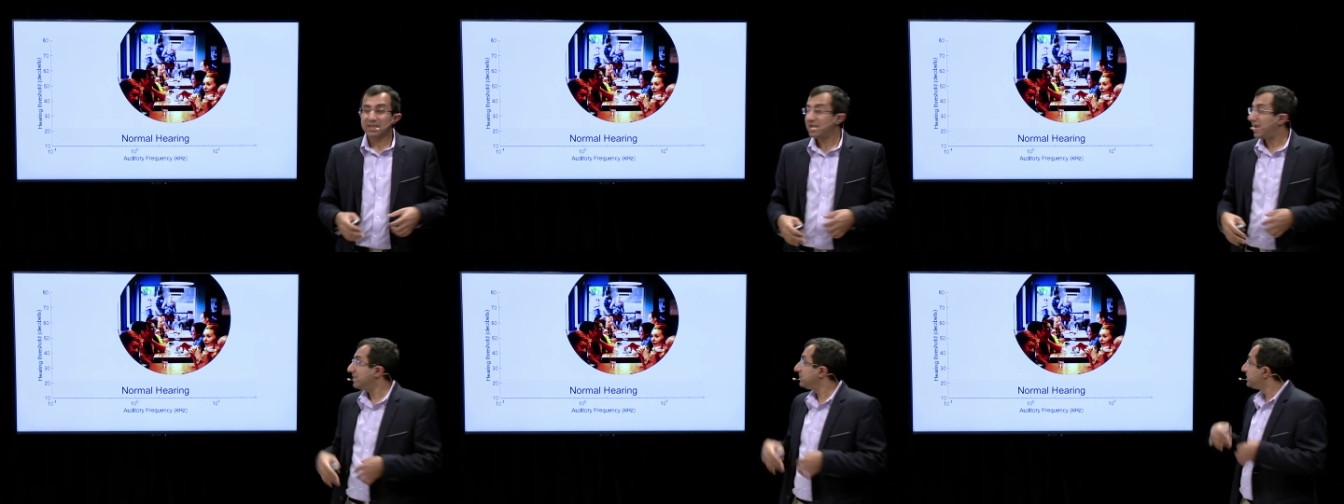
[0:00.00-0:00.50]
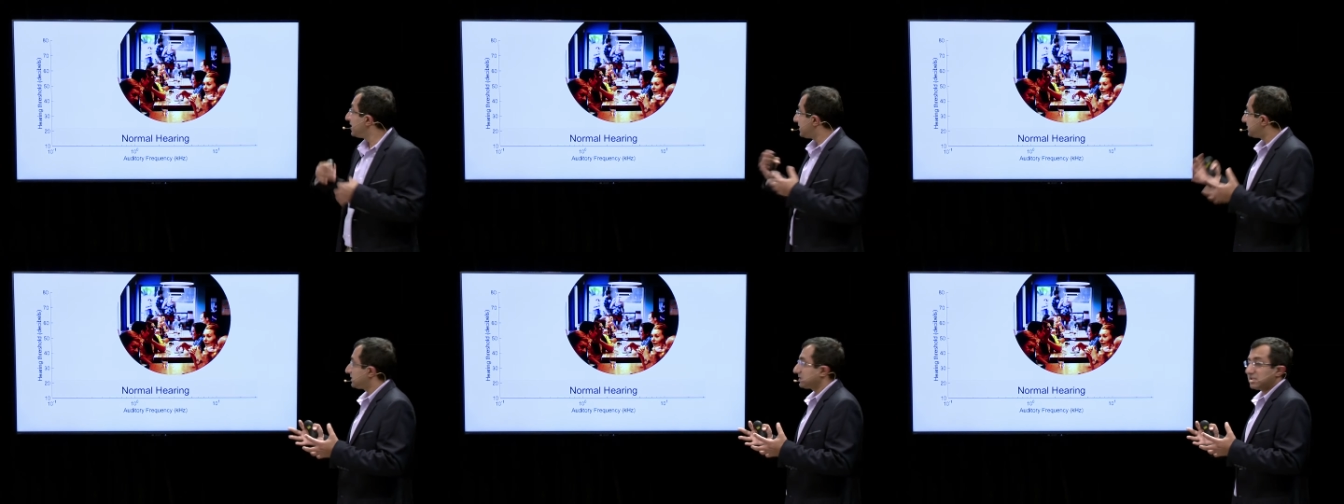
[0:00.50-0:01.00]
And
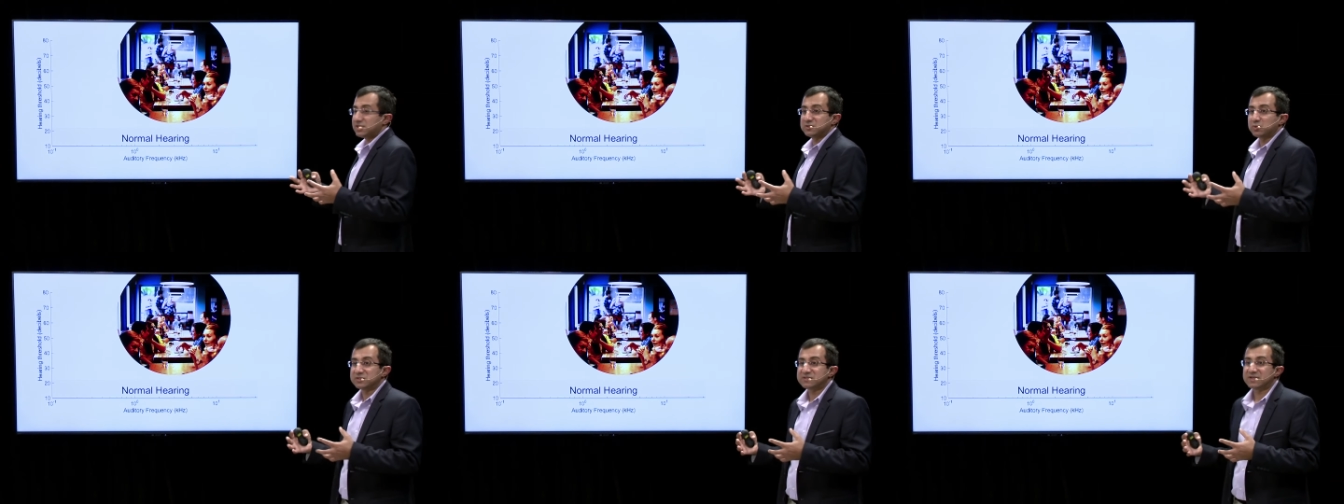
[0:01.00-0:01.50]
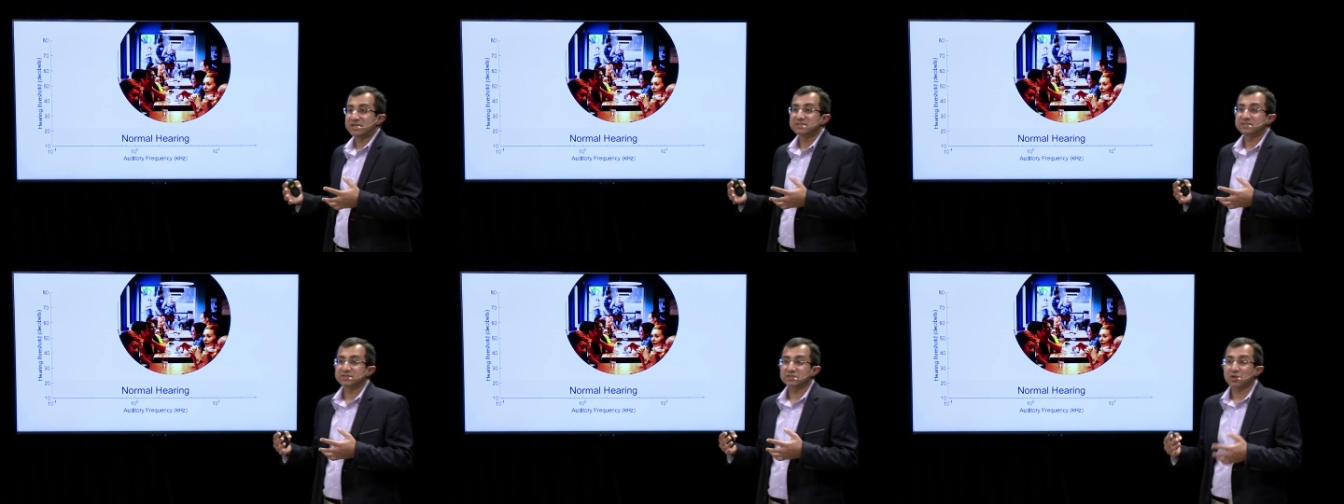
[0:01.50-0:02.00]
this is what
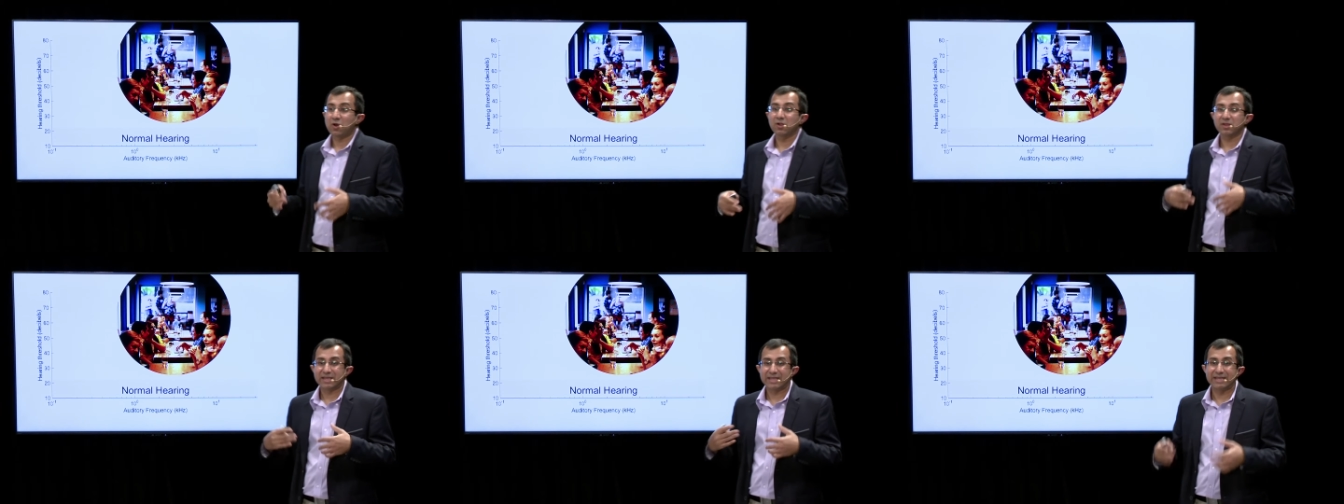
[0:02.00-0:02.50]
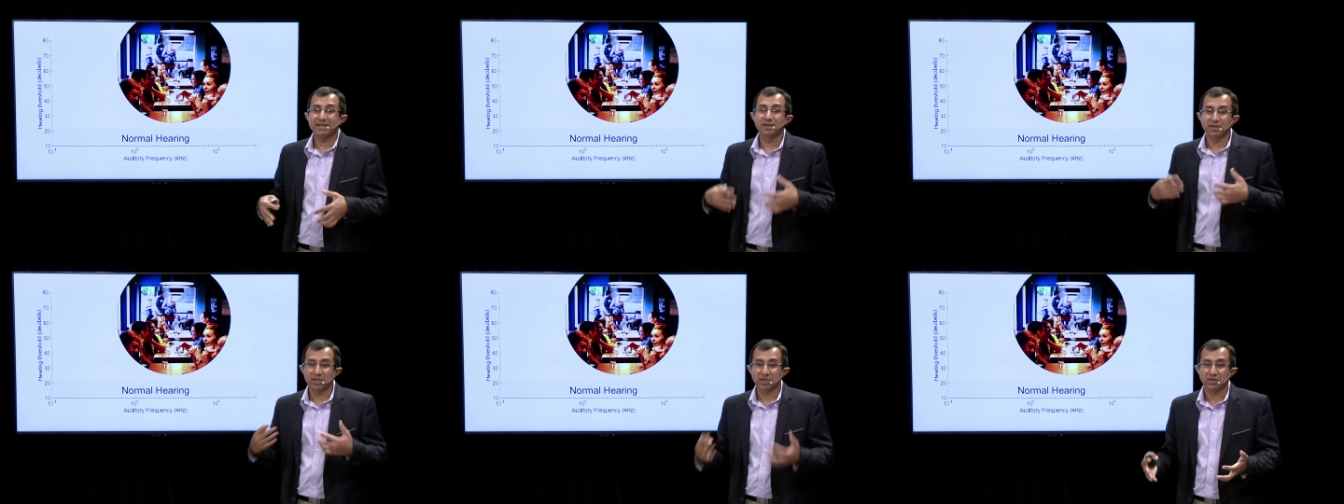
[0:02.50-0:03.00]
scientists call hidden
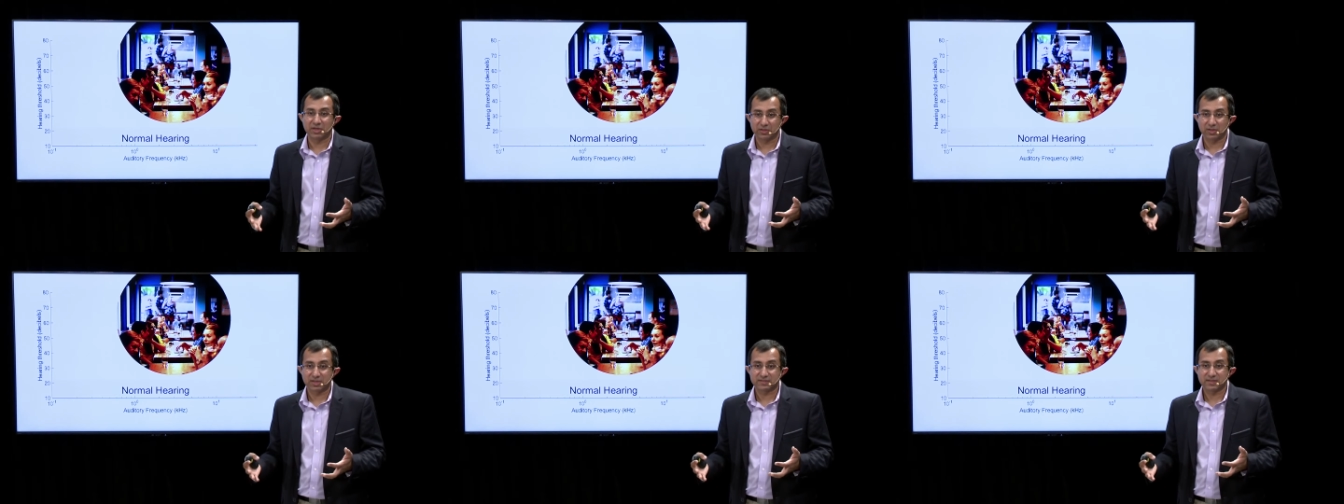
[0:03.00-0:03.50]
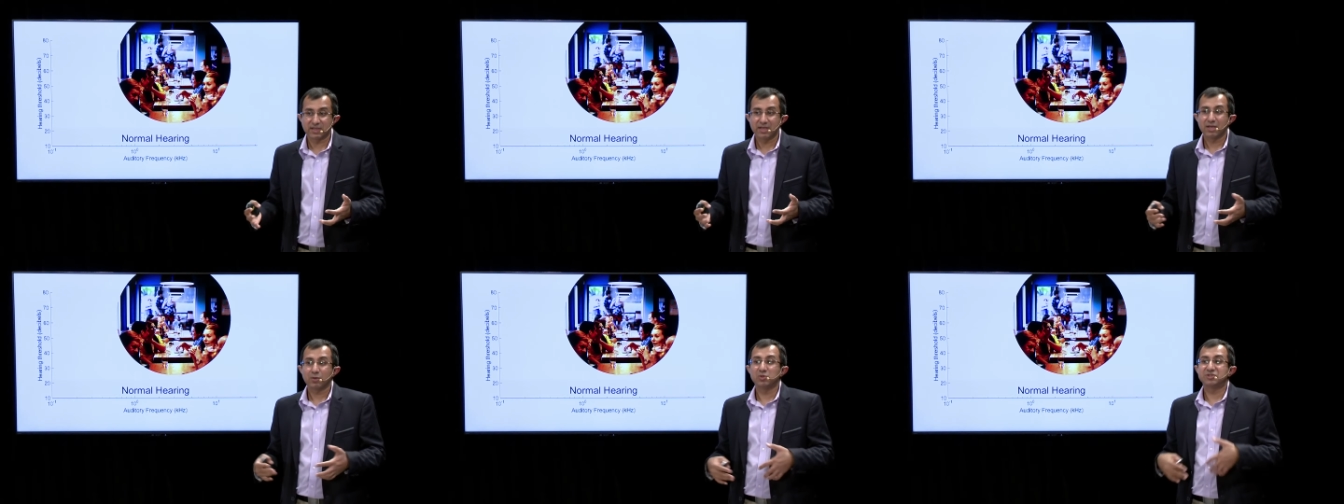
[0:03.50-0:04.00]
hearing loss,
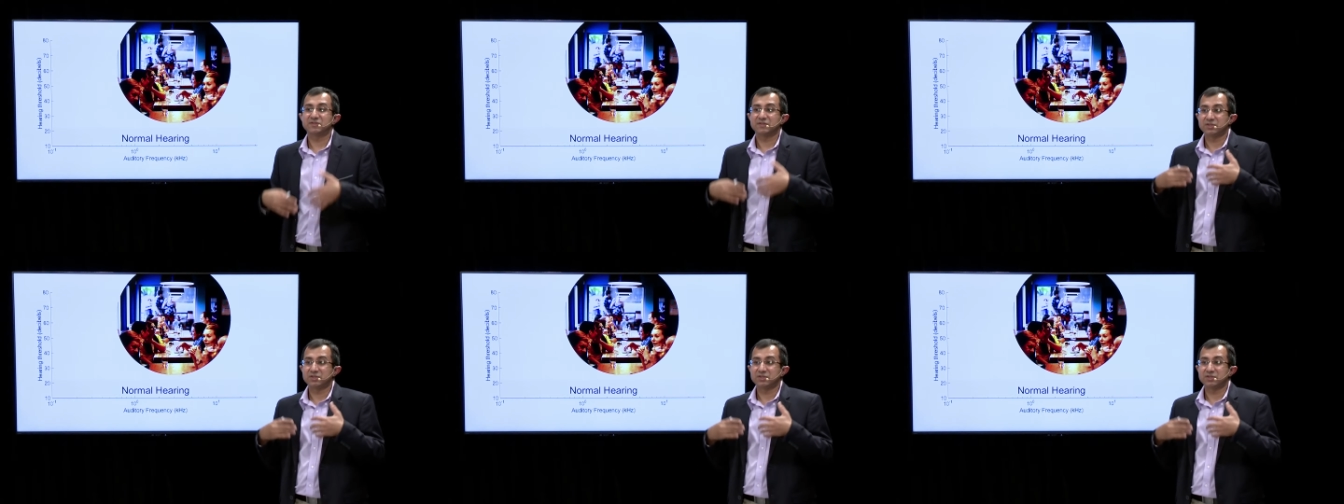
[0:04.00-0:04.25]
which is a